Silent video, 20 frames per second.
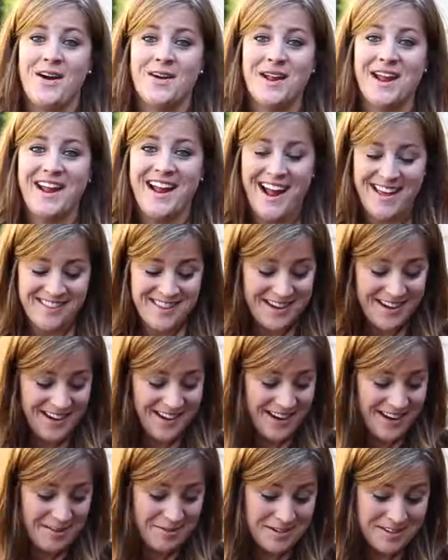Okay, I think
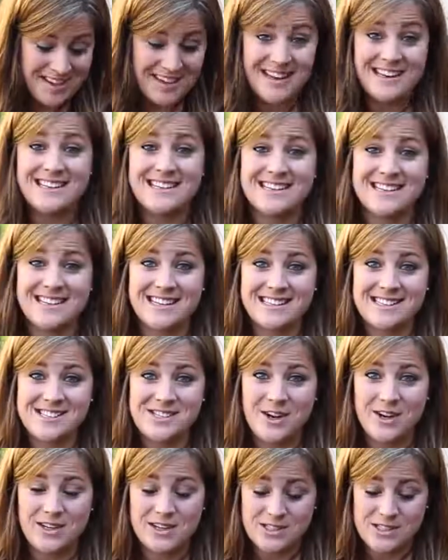I got everything I need to get
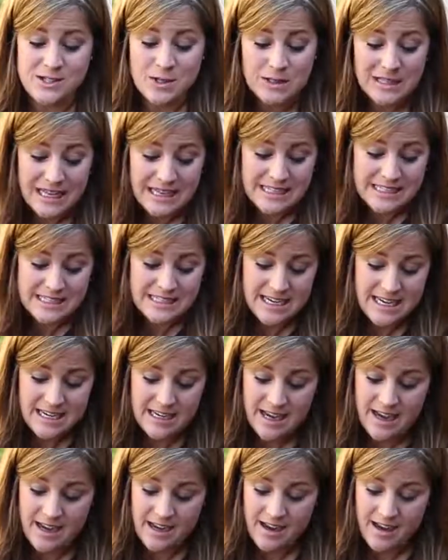started. So last
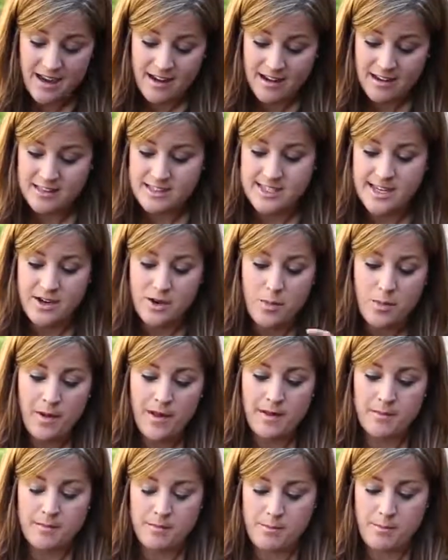night I got a sago
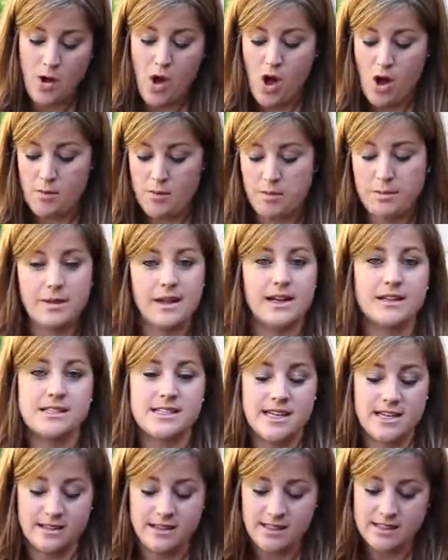palm
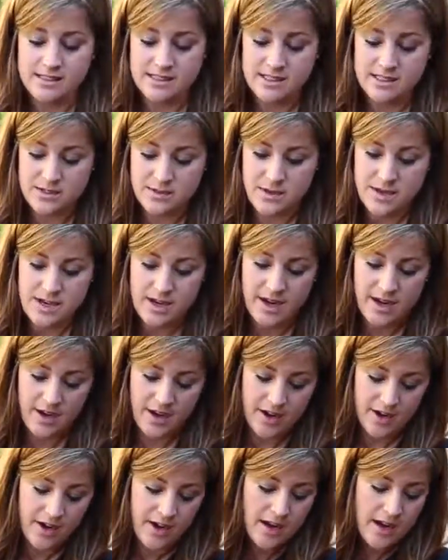planted, that's this one
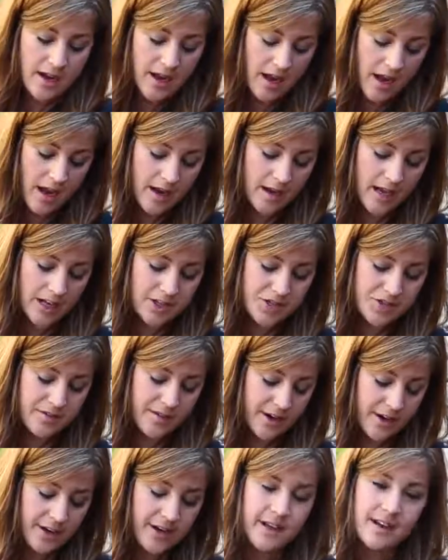here, an
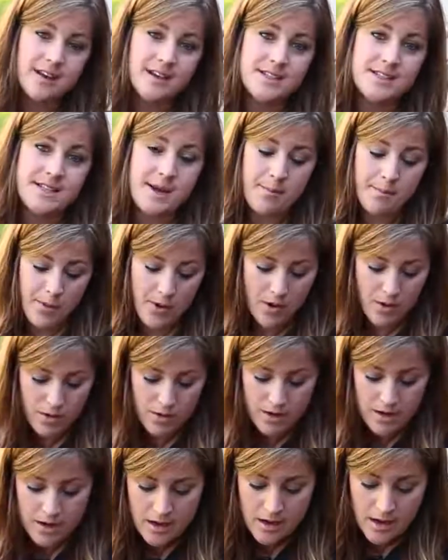Echeveria
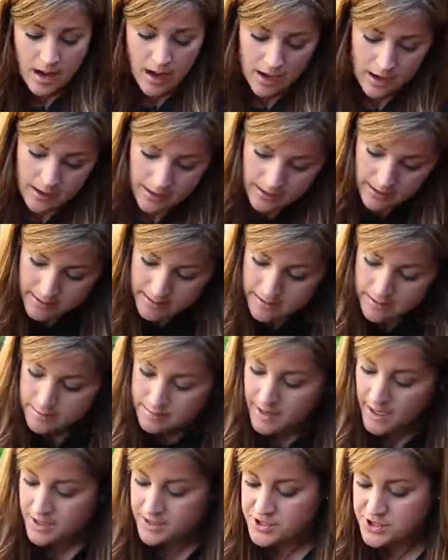contempo,
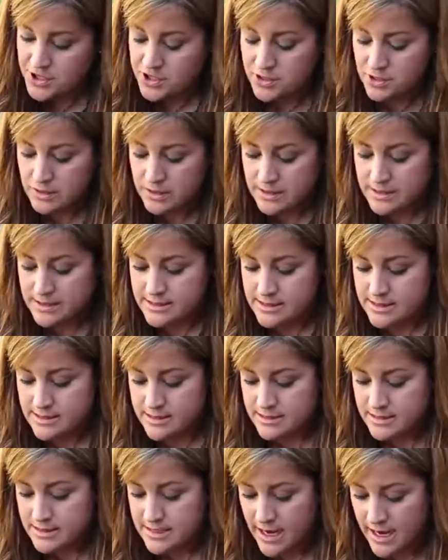a
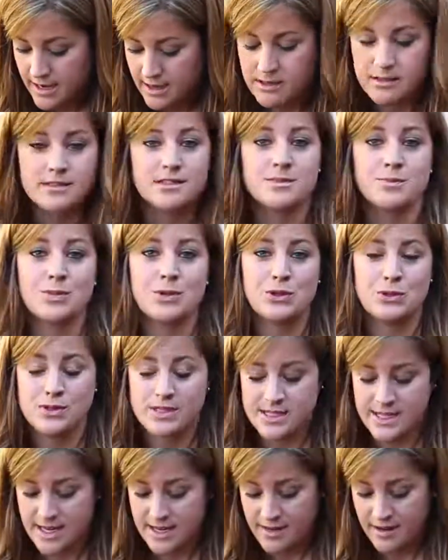turquoise tails blue
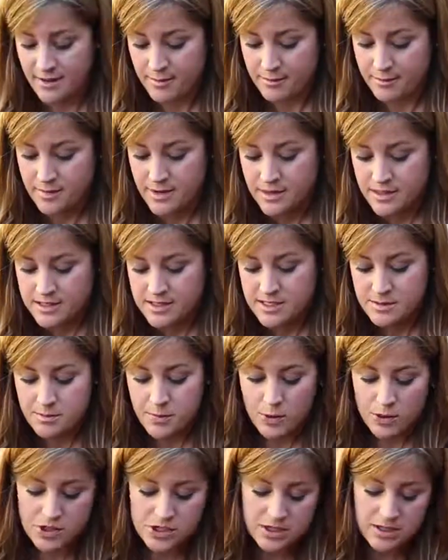sedum,
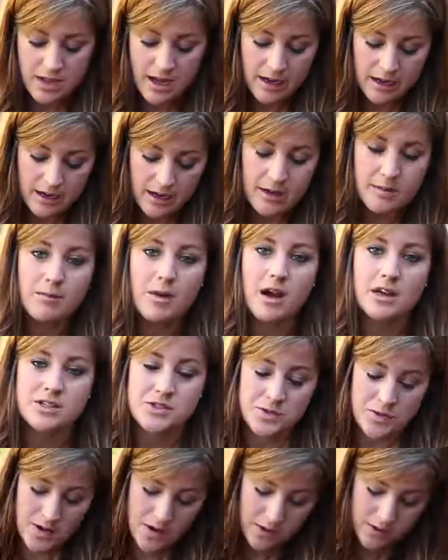some portulaca
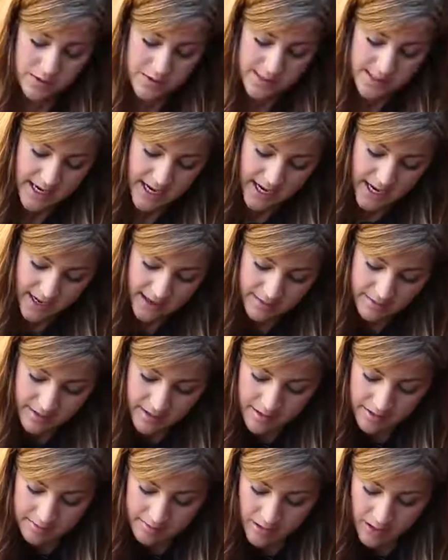moss rose,
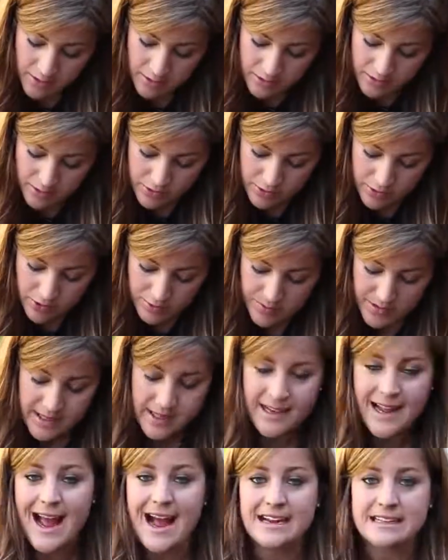and then a little
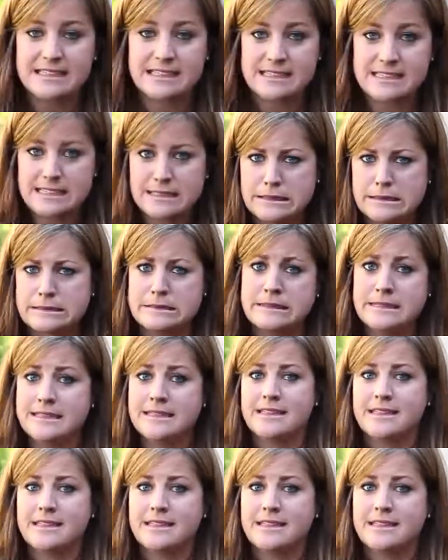grouping of cactus, and